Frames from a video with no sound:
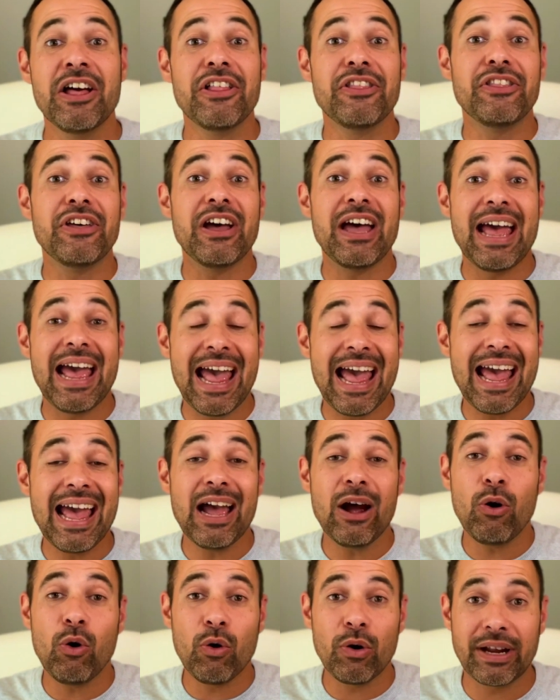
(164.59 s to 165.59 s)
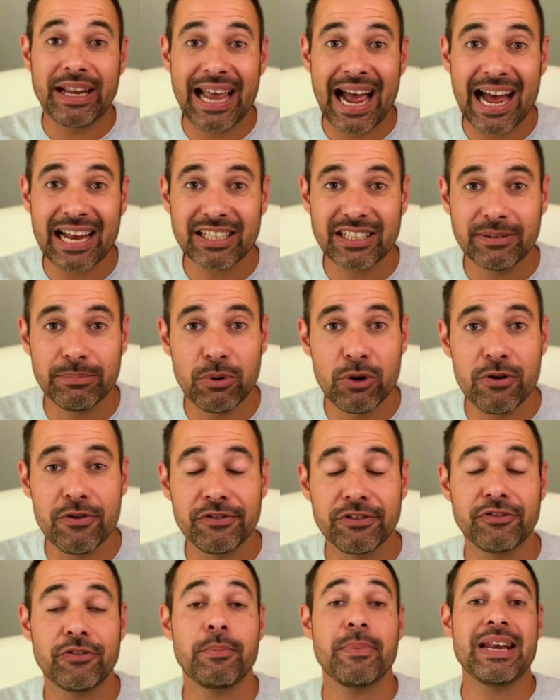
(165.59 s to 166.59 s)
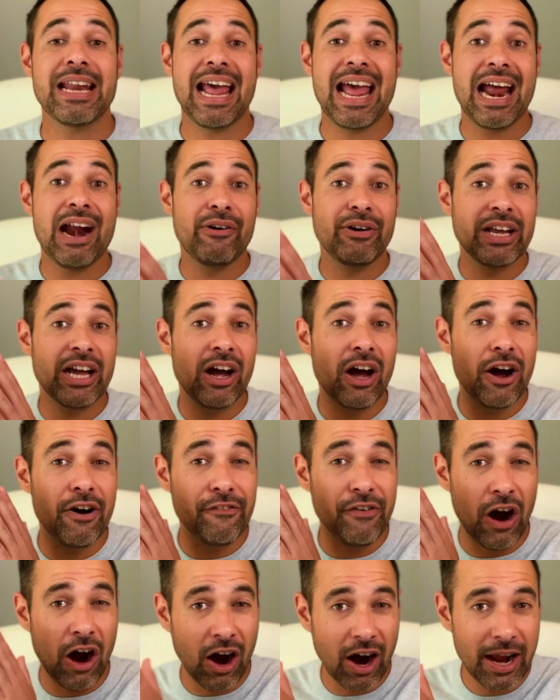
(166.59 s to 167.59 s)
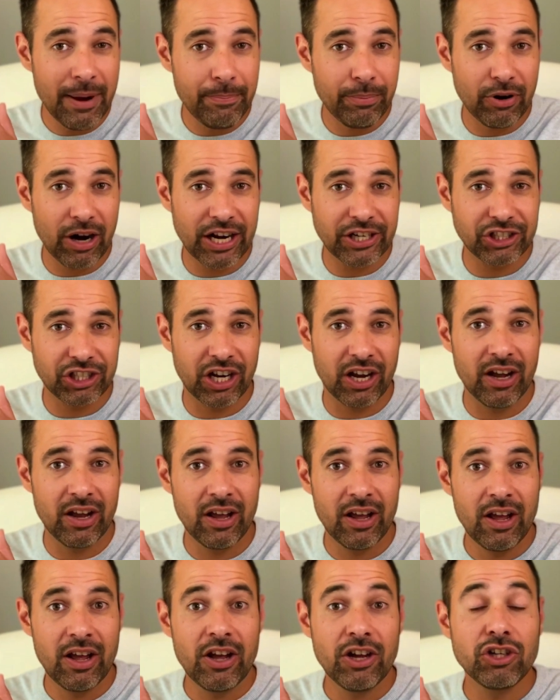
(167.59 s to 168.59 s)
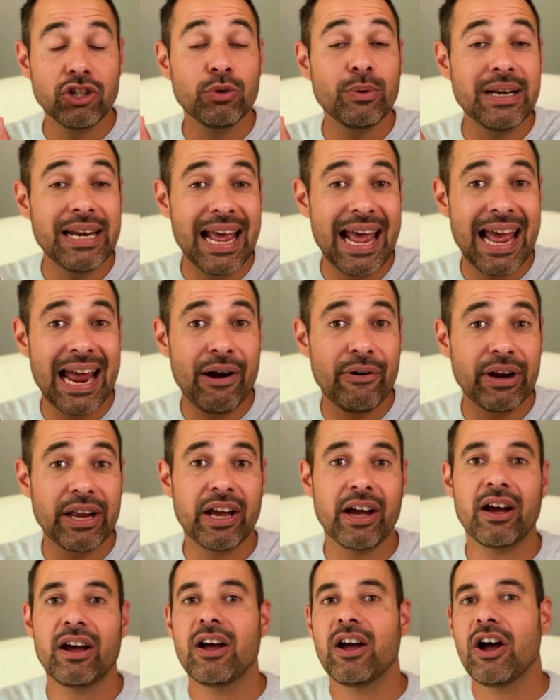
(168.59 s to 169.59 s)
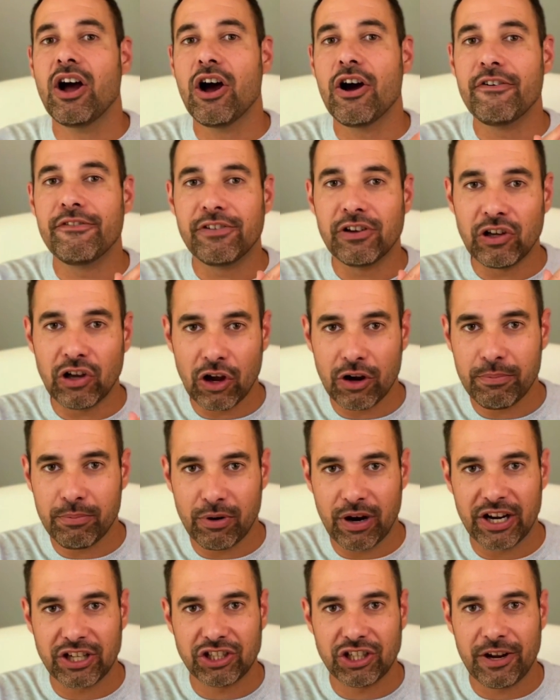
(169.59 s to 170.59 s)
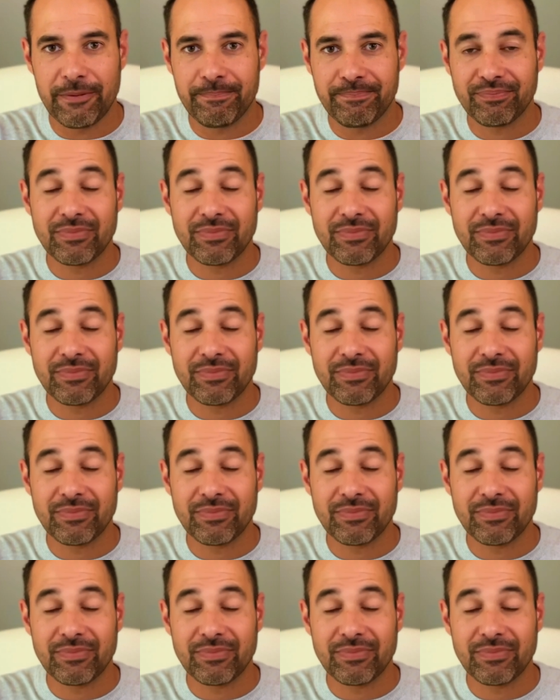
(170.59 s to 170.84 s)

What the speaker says: that air or gas moves from an area of high pressure to an area of low pressure.